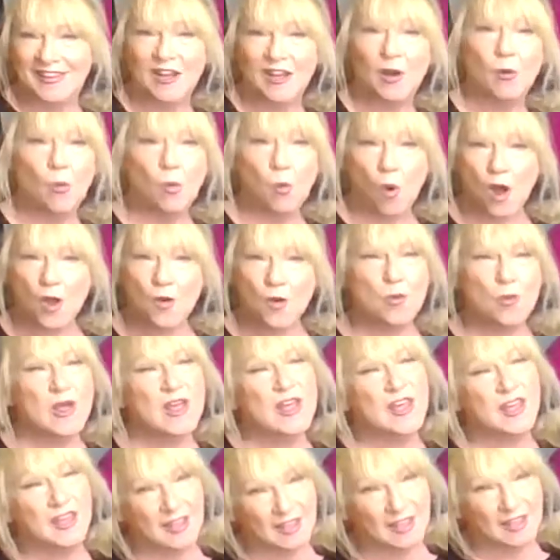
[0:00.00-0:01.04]
why
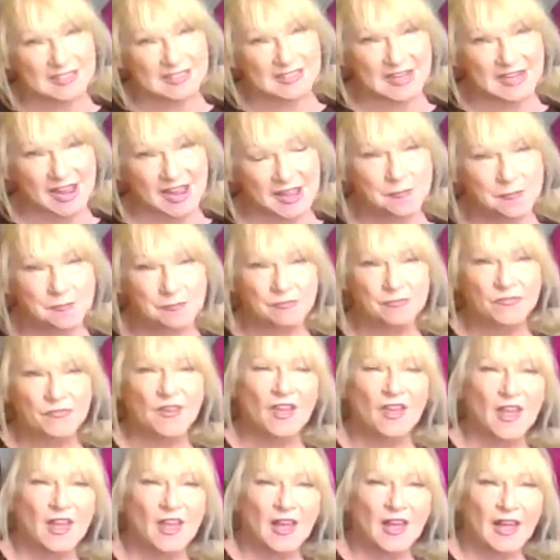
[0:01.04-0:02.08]
we're here today.
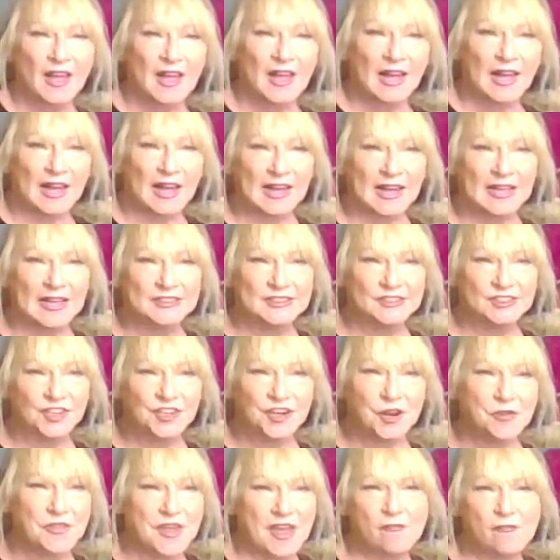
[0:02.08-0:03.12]
And I
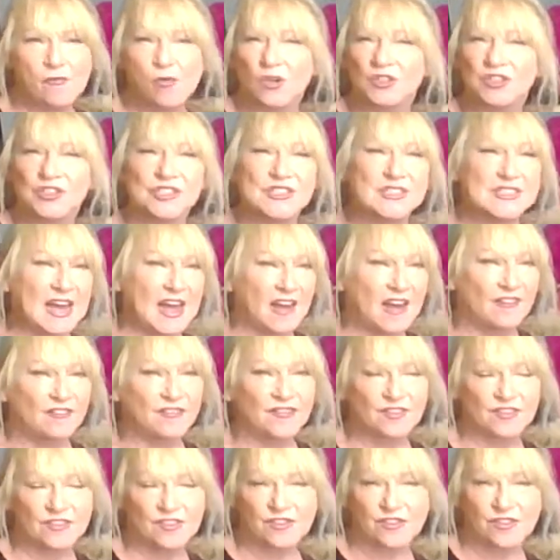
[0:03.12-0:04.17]
know that everyone doesn't have
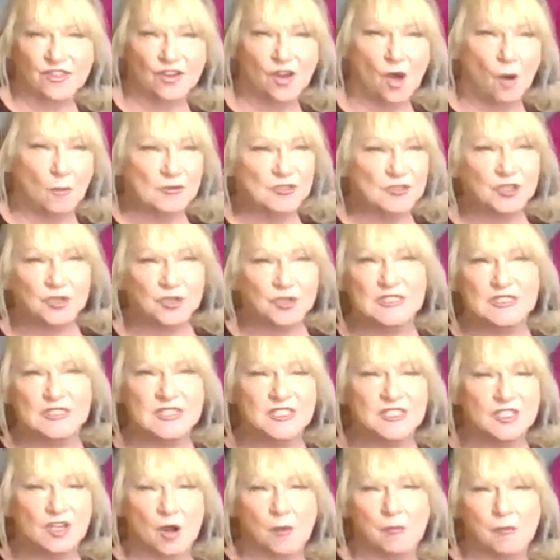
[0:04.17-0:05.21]
the opportunity
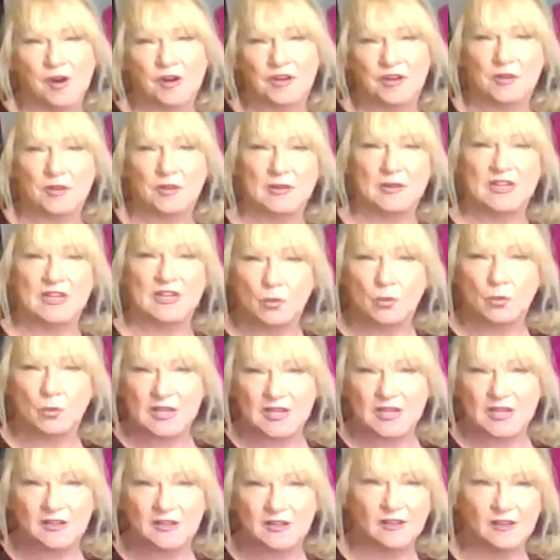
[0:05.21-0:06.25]
to come on in the middle of the
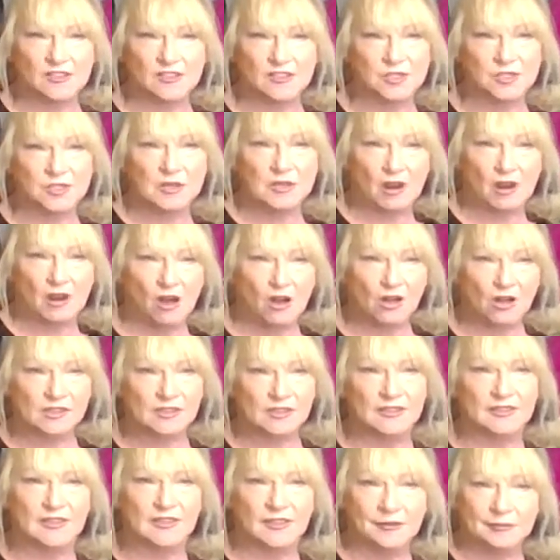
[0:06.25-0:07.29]
week at
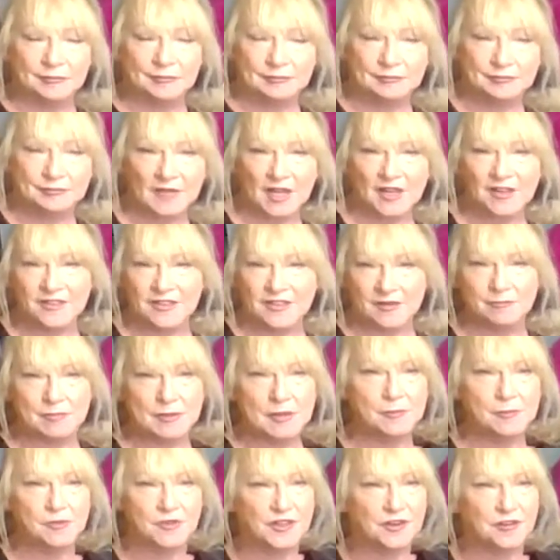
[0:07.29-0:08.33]
2:00. And then
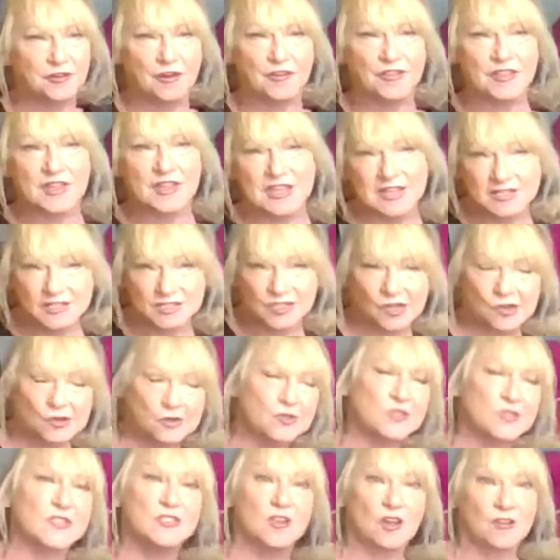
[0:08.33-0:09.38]
people that are on the East
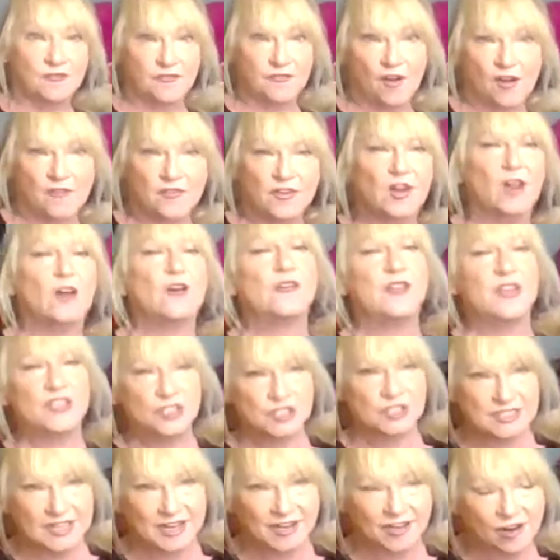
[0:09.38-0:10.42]
Coast, it's like 5:00 and they're
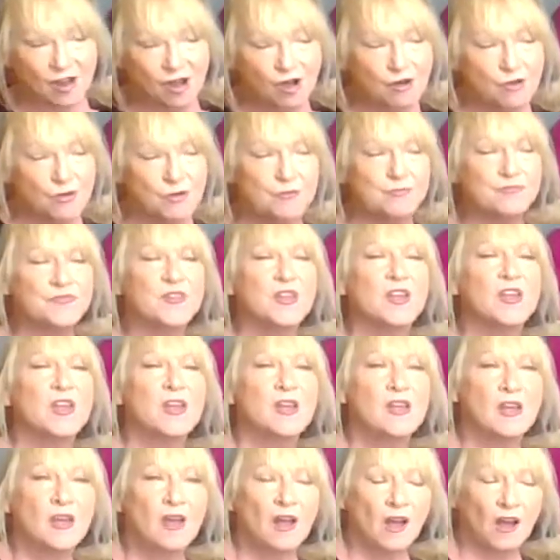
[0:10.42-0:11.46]
just getting home.
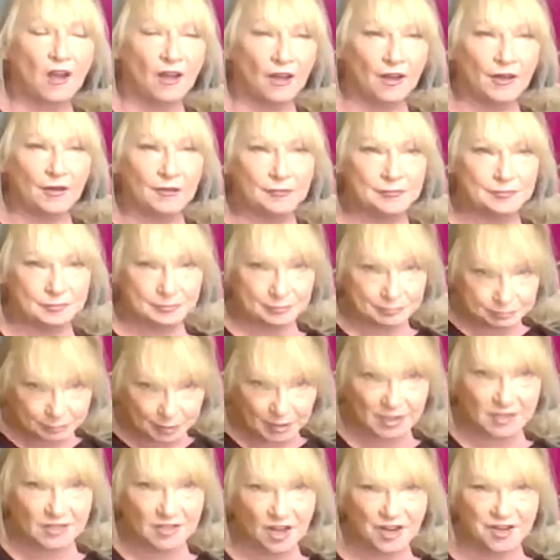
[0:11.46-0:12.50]

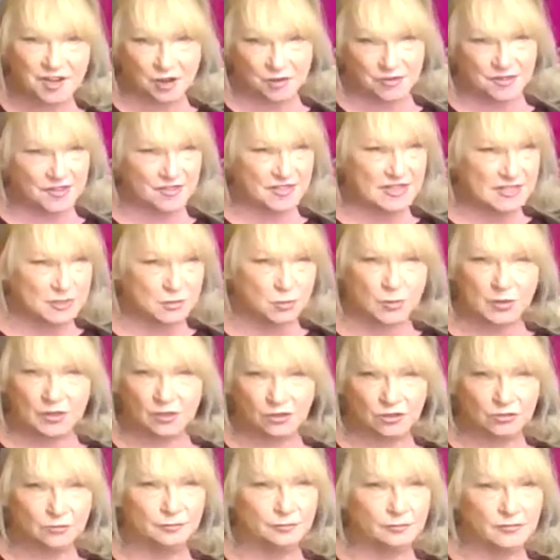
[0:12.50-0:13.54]
But I know that this
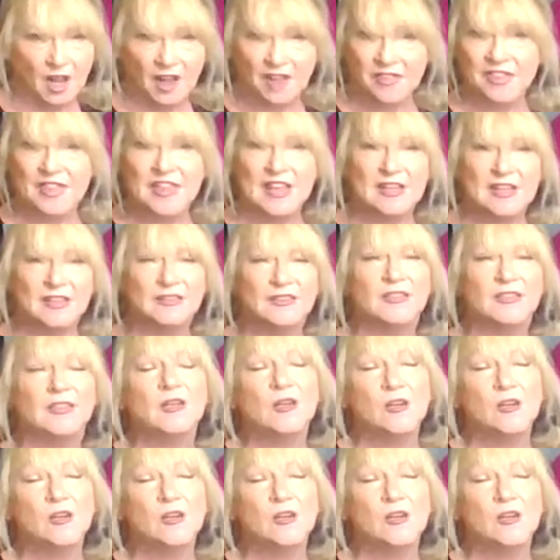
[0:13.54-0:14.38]
will, I think,